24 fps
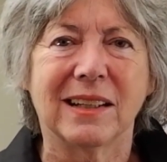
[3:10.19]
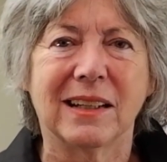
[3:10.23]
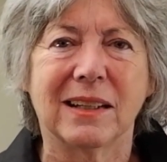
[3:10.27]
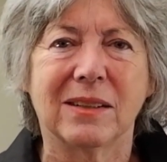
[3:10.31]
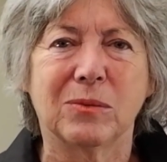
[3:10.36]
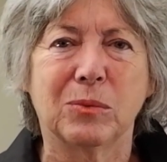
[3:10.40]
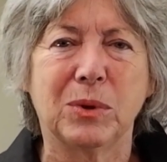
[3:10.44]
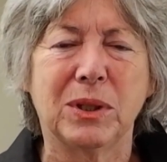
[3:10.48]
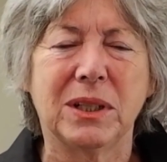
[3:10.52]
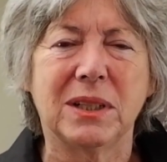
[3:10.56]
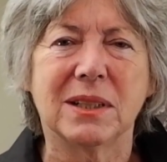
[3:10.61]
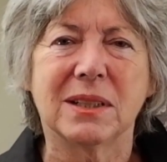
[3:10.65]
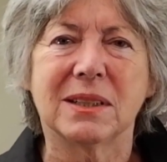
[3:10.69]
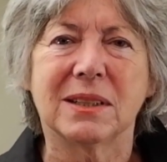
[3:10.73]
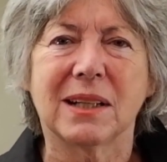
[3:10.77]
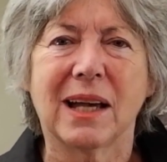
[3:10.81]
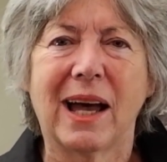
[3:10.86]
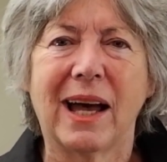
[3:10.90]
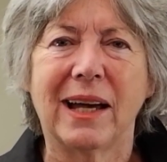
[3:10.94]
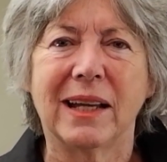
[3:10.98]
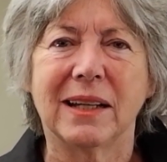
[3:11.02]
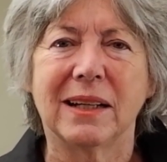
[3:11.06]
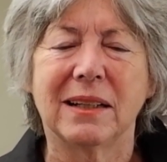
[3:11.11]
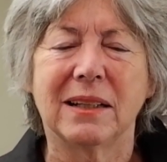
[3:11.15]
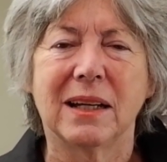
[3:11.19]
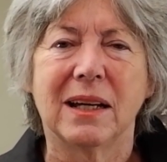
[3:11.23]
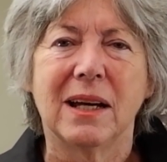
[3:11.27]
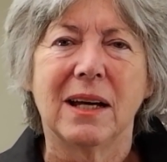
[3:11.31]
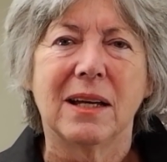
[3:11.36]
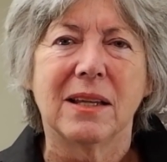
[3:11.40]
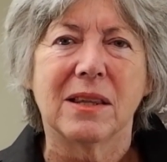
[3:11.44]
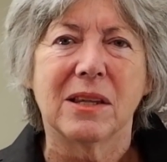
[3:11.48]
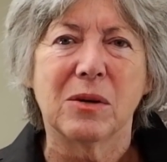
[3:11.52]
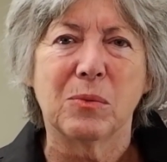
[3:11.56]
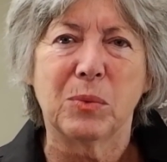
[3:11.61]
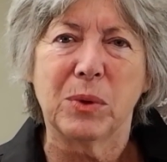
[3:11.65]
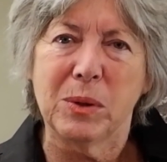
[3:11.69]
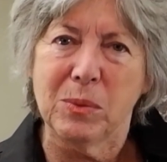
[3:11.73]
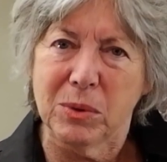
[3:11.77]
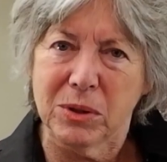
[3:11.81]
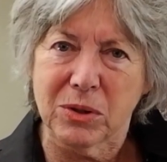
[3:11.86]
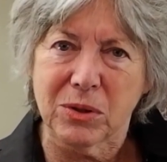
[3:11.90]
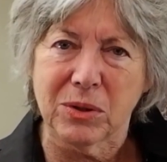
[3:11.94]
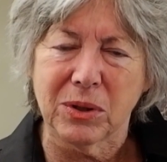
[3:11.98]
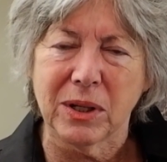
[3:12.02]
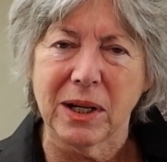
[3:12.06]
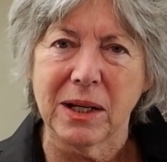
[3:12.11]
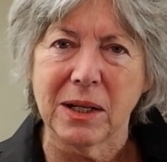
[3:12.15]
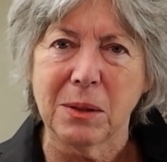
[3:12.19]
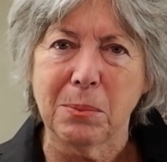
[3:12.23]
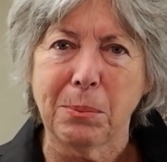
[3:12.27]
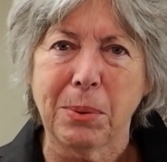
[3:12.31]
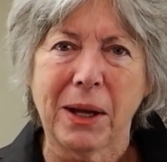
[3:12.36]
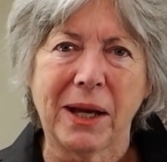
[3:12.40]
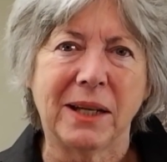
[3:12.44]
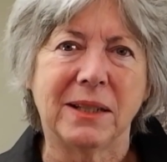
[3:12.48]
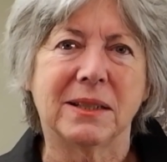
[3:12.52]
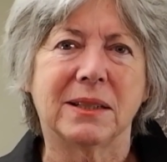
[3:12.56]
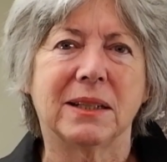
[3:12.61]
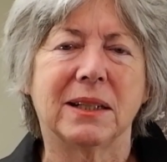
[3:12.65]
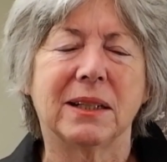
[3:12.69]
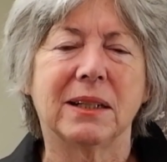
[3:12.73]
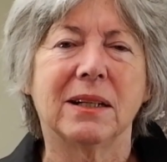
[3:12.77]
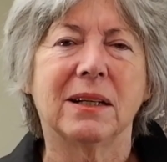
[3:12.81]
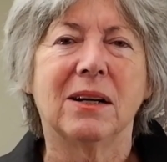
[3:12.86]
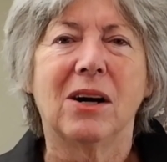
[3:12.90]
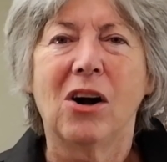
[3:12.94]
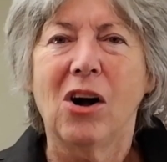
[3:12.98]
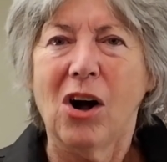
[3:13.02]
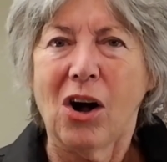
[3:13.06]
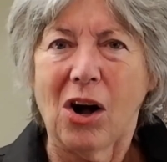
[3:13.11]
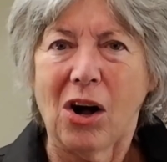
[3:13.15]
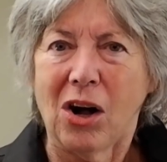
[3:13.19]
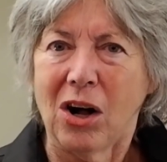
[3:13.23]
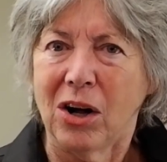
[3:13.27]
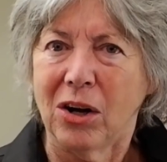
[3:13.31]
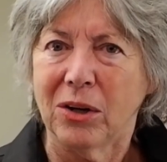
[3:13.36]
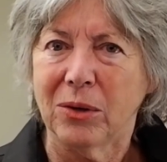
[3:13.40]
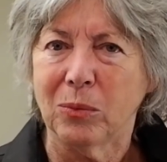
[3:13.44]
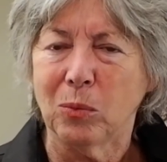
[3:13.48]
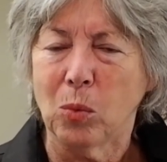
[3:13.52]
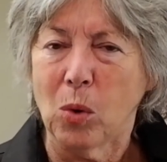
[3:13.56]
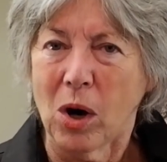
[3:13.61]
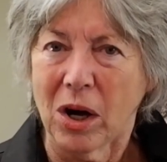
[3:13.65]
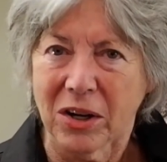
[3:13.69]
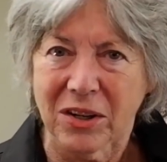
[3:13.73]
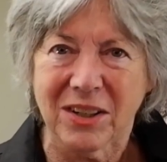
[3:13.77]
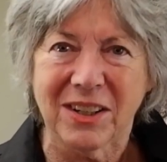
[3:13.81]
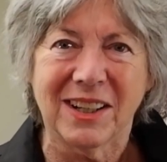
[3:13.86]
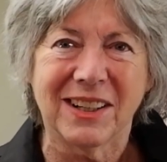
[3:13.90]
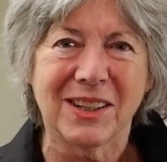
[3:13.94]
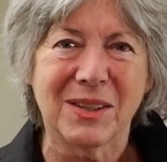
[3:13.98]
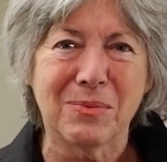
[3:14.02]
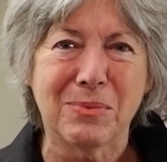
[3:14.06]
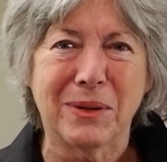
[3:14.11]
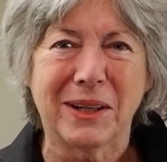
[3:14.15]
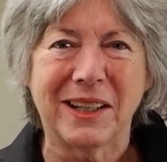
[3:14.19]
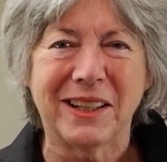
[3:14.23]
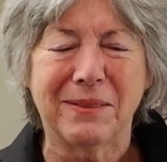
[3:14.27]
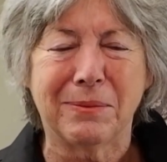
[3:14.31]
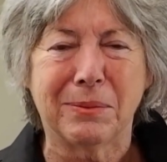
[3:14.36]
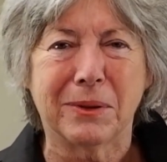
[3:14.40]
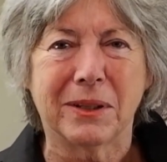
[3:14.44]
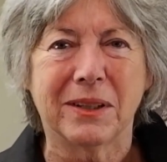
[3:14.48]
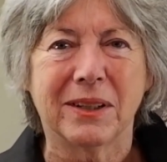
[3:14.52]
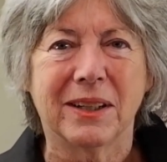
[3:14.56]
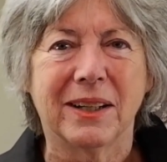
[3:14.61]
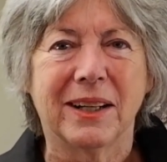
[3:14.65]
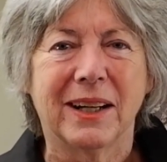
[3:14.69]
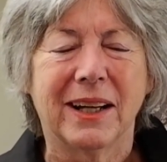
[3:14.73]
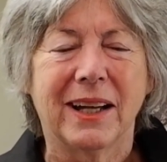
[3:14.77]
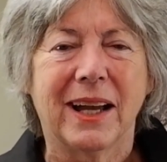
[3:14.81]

And we decided that we would create a painting on watercolor paper,